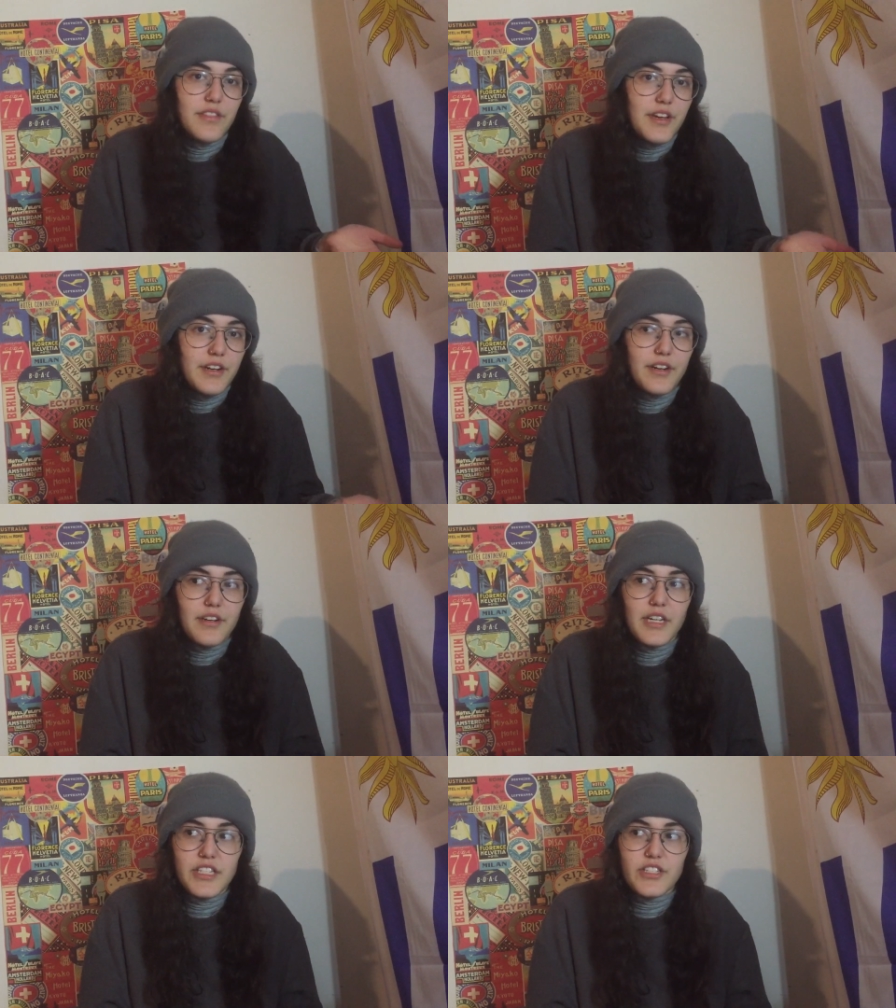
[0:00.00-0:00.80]

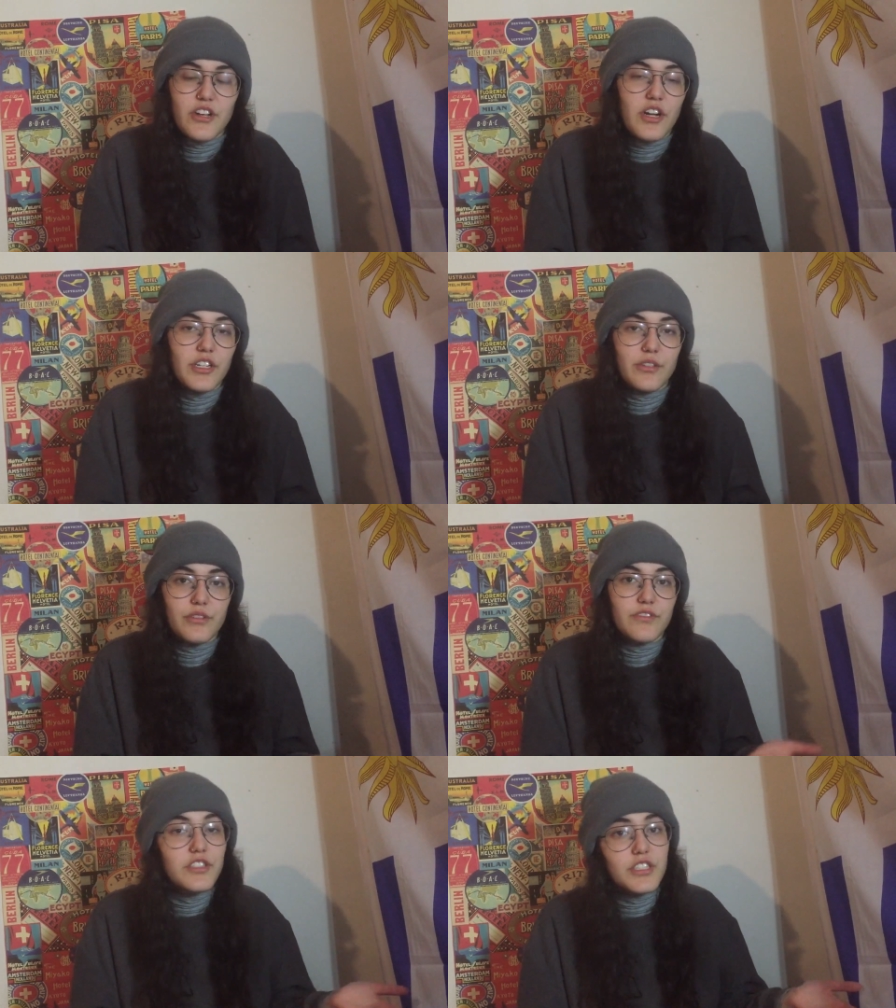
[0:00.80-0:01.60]
There is not a
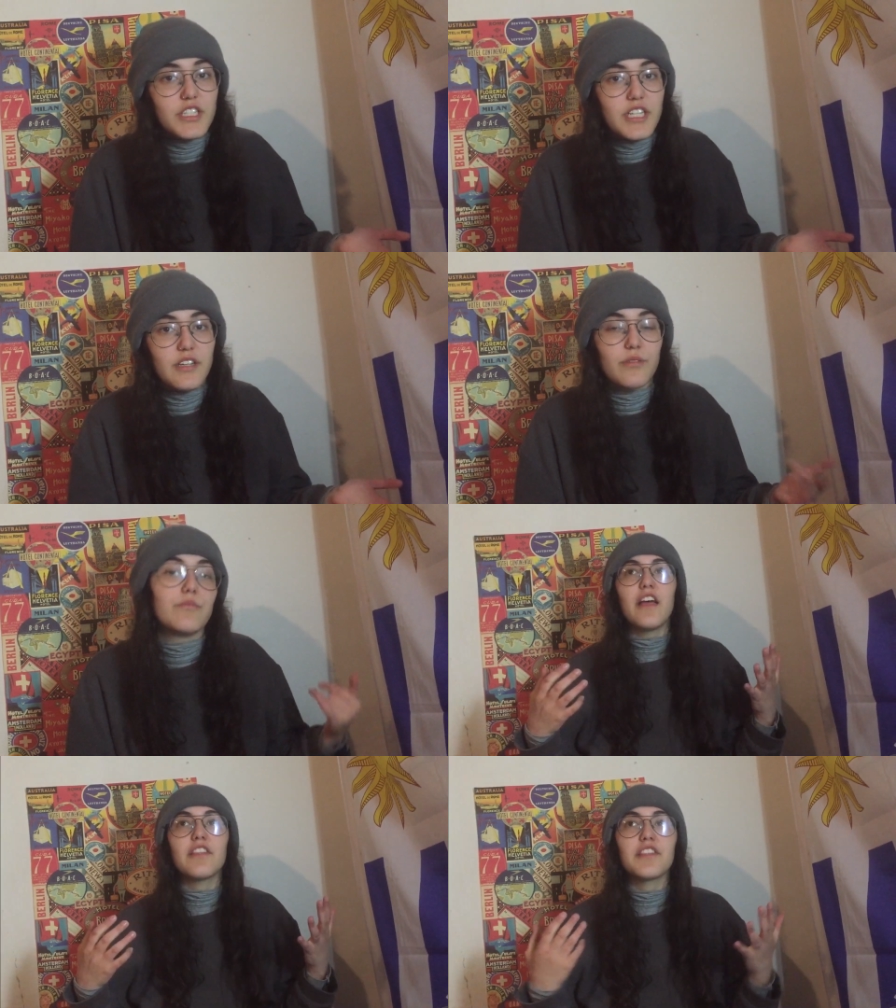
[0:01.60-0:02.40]
university.
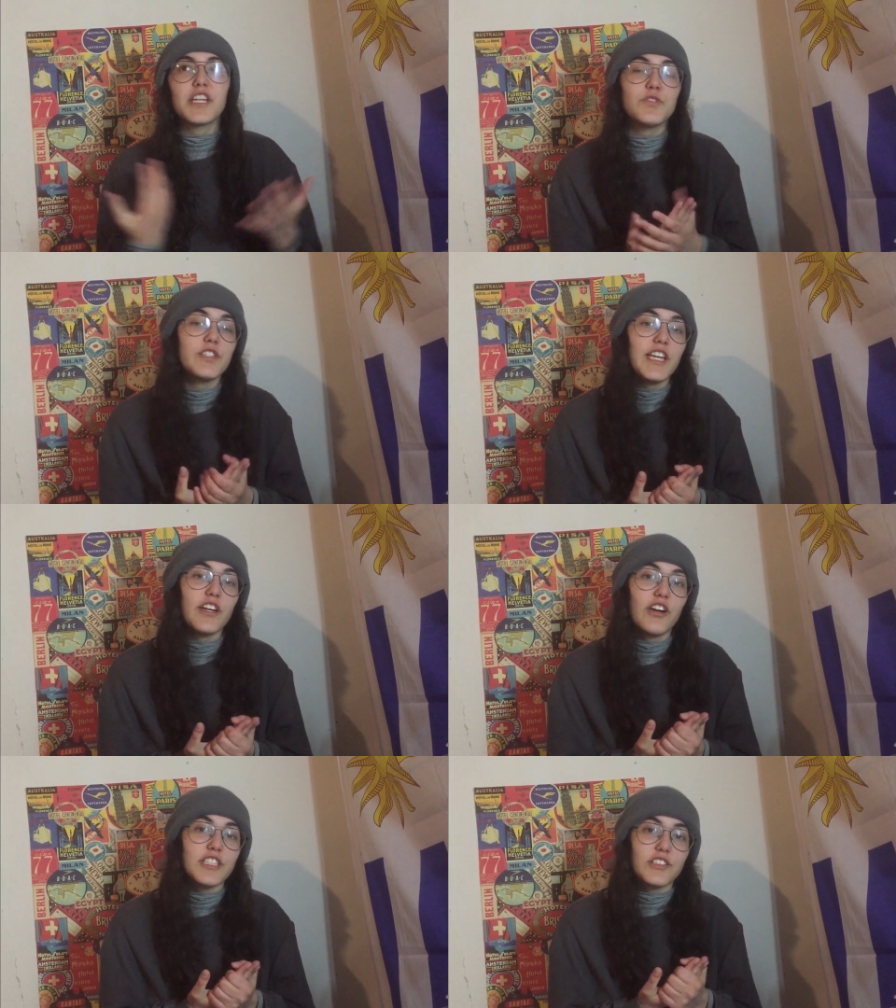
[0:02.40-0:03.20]
And thankfully, I
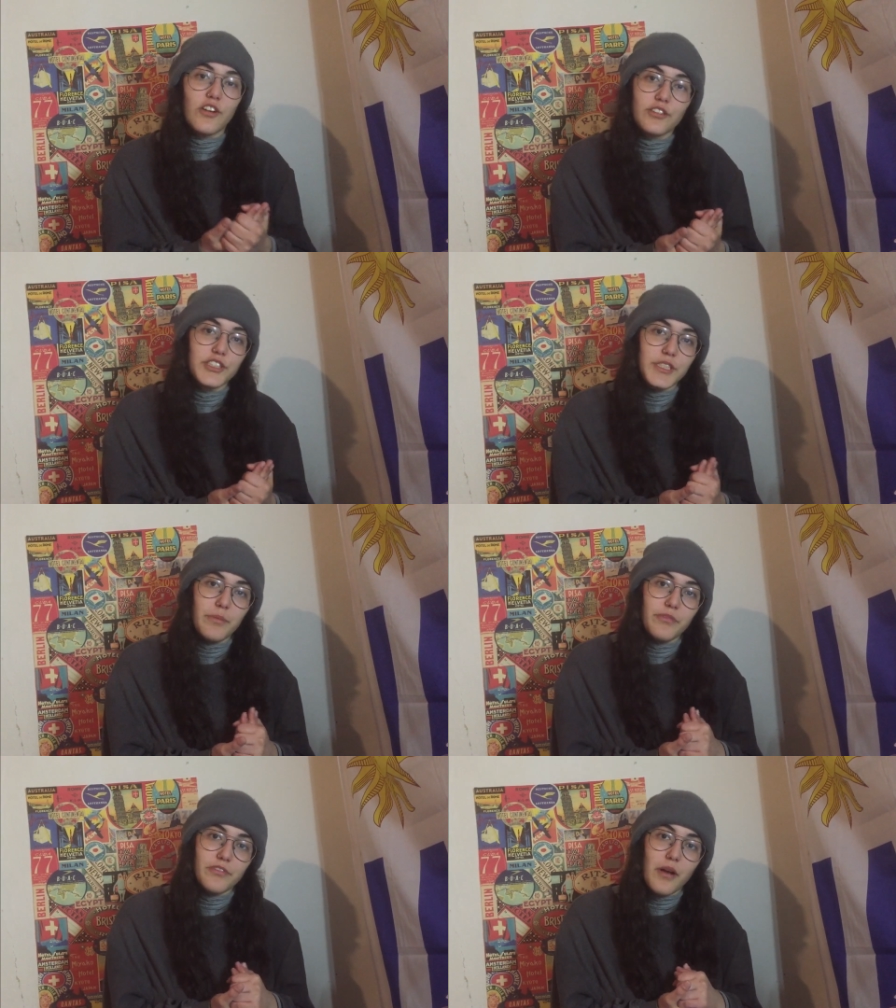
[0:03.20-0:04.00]
got a
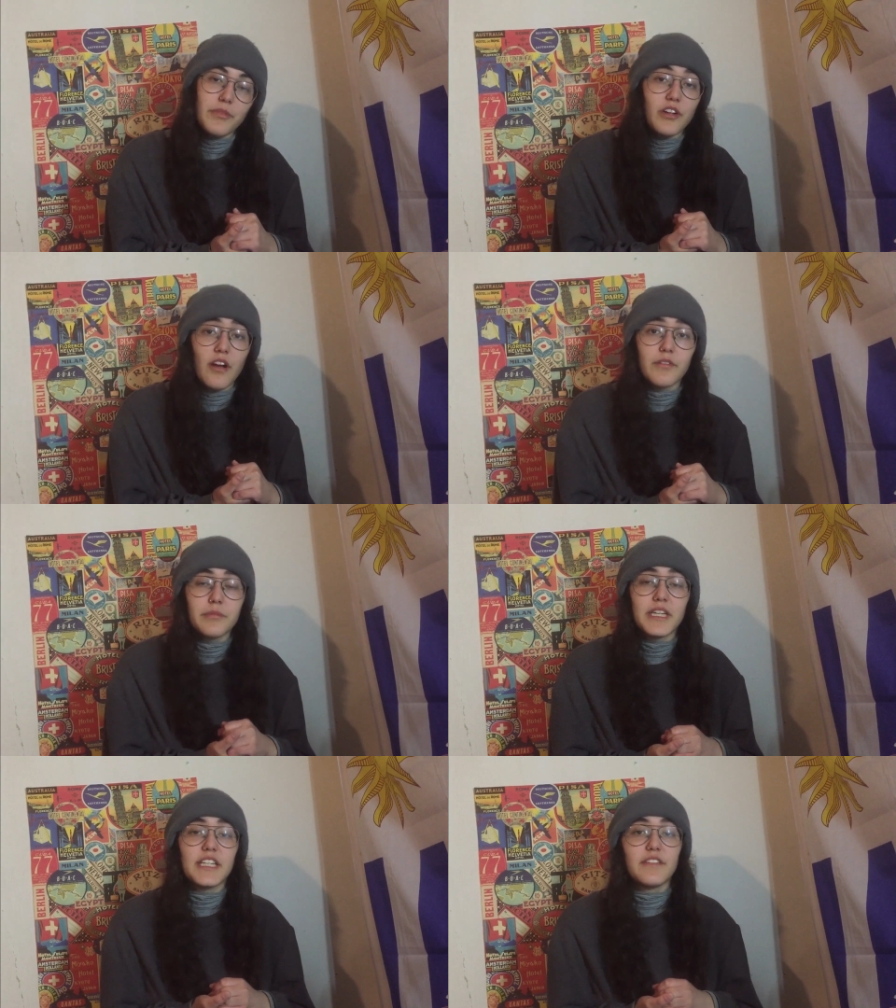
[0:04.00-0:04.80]
scholarship from the
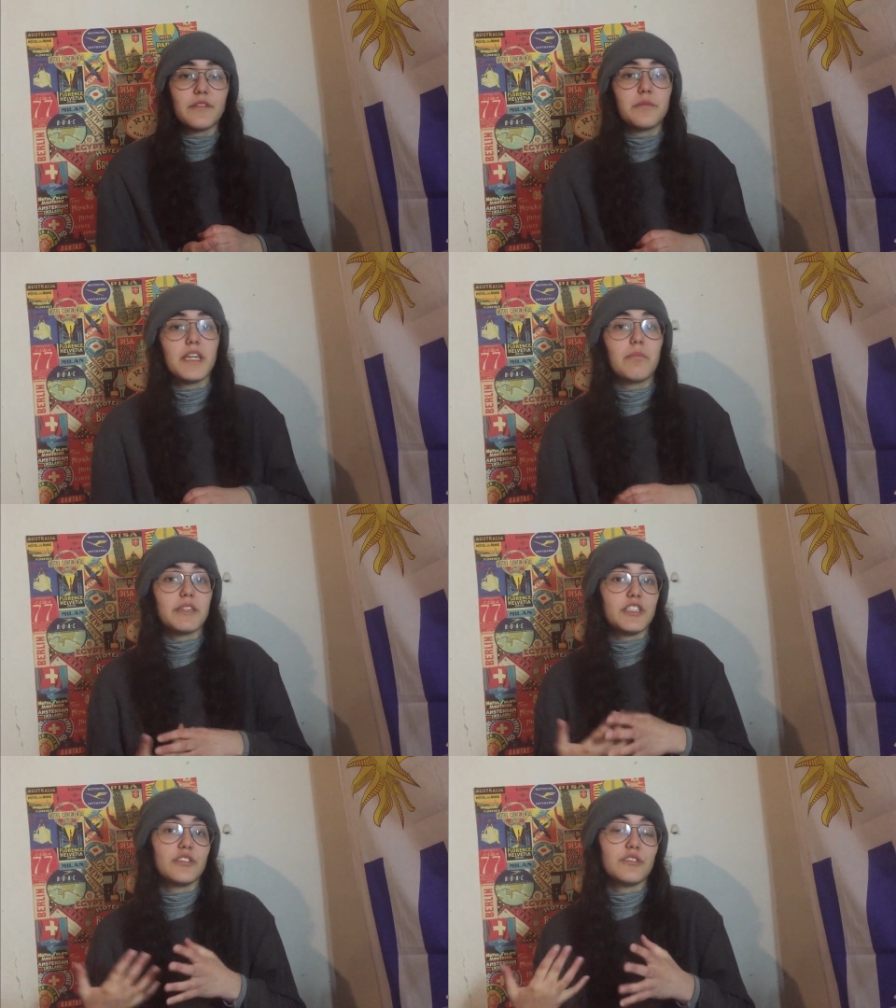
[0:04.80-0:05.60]
government, giving me a
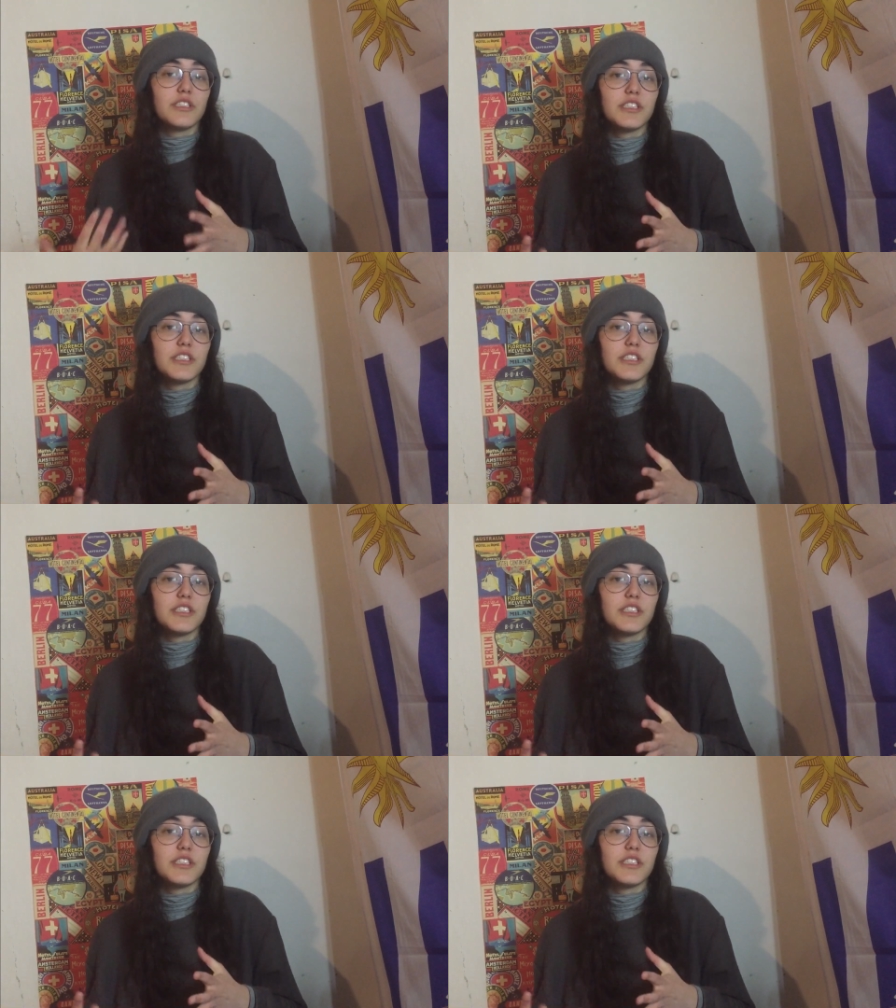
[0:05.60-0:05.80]
place to